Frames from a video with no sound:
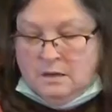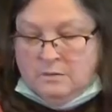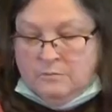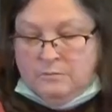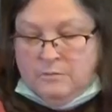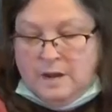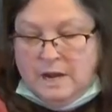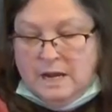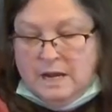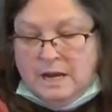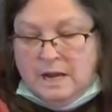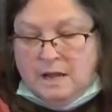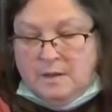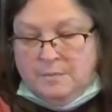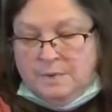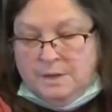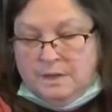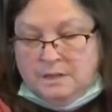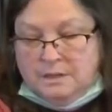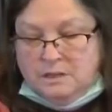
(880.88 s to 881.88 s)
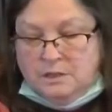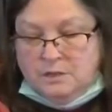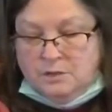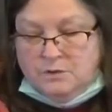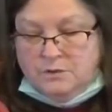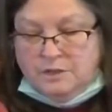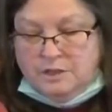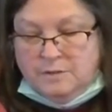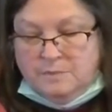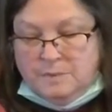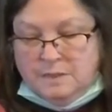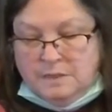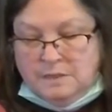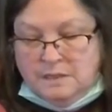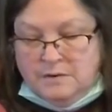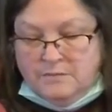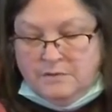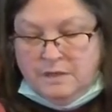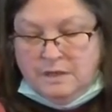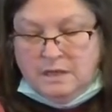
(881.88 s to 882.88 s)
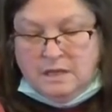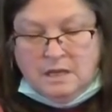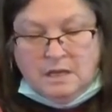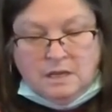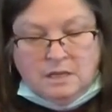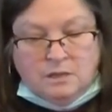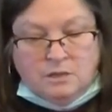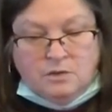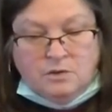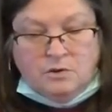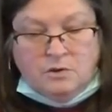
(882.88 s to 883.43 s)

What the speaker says: Right now, because it's Christmas, everything is